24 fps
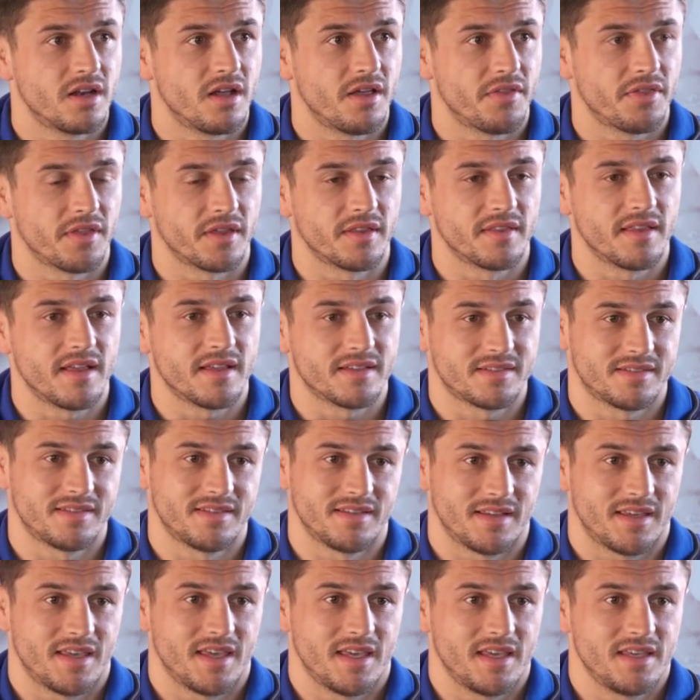know, I think that's
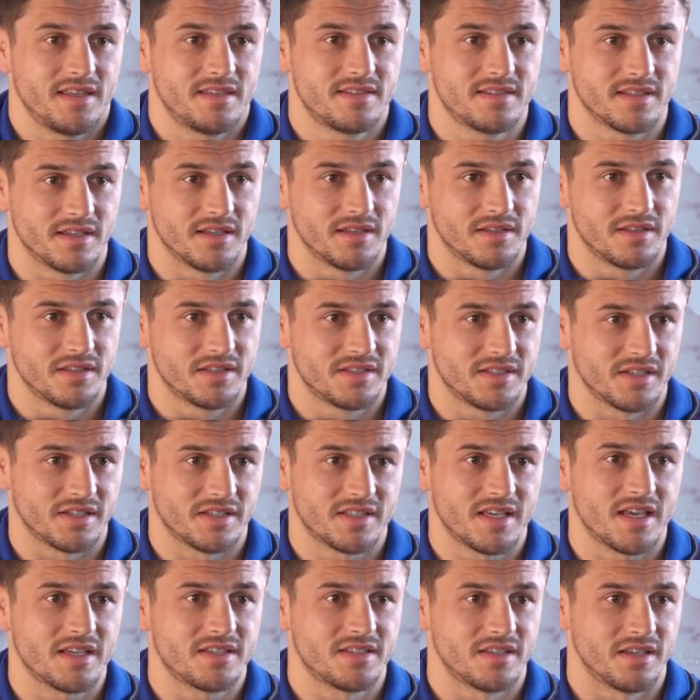the key to the
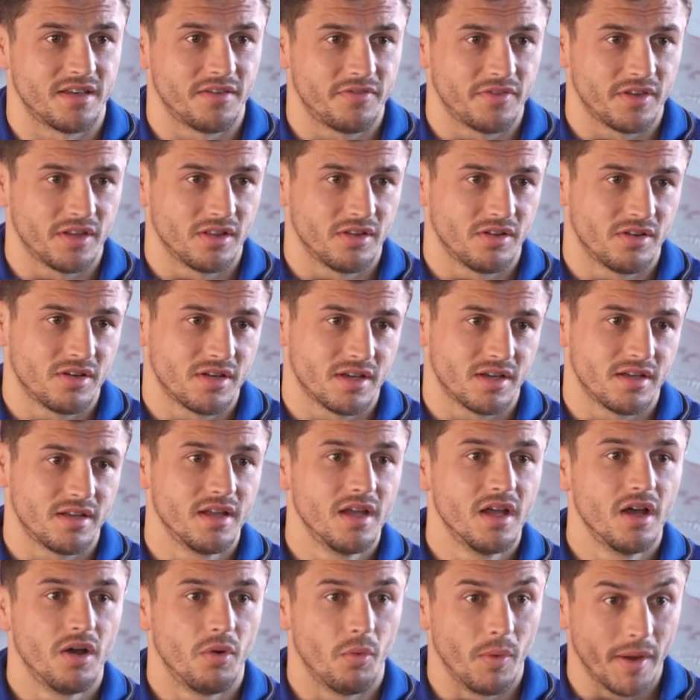success. If you look at
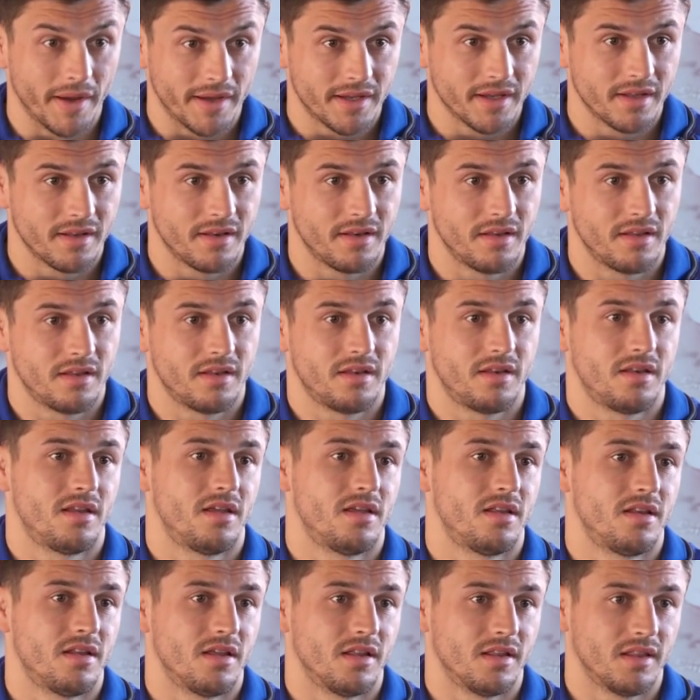Wigan and,
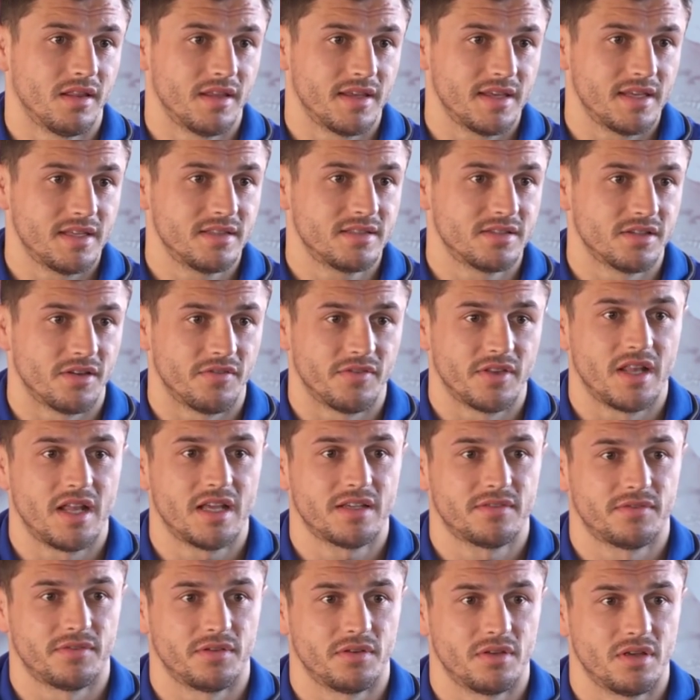and at Leeds over the
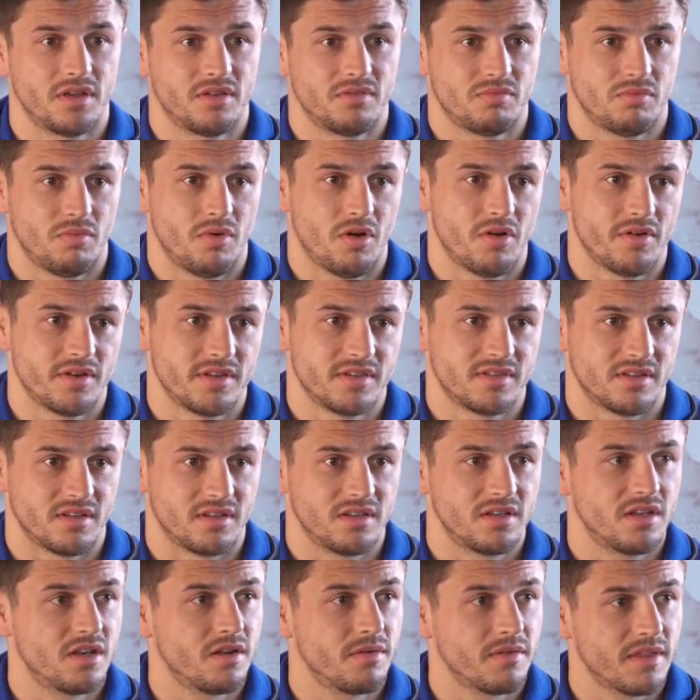last few years,
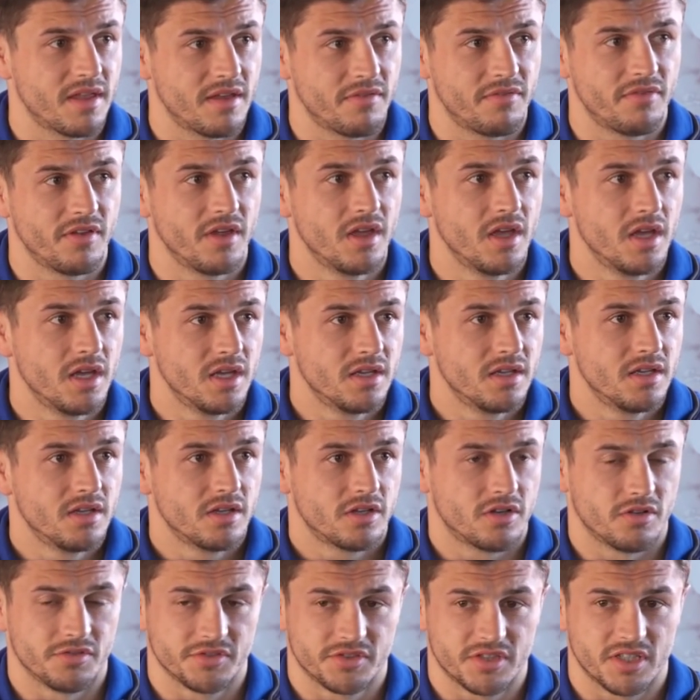Warrington, you know, they've
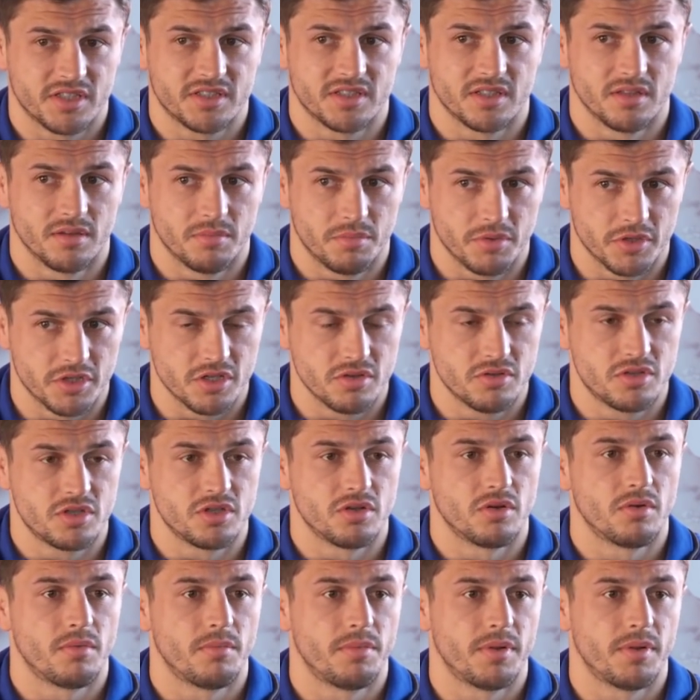consistently produced young